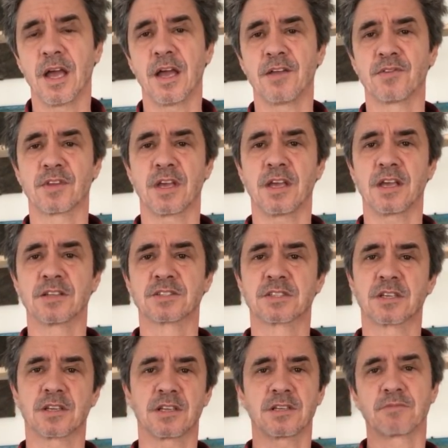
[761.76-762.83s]
And they
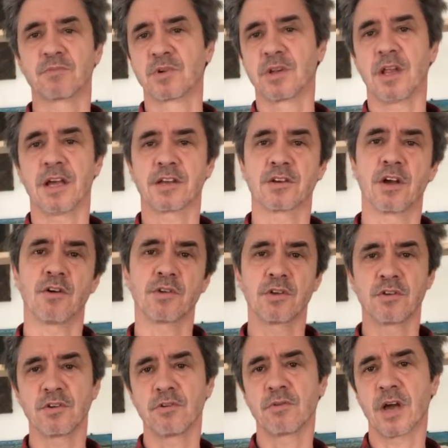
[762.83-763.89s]
instantly were like, no,
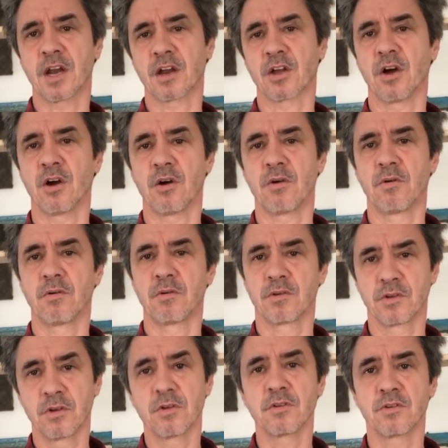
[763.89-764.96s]
you gotta go.
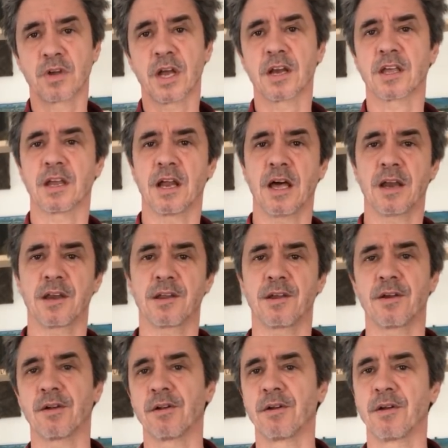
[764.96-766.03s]
You gotta get out of
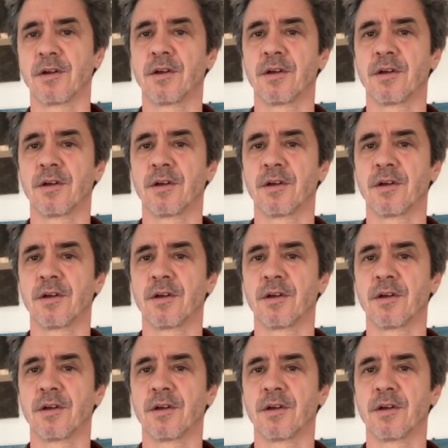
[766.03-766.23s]
here.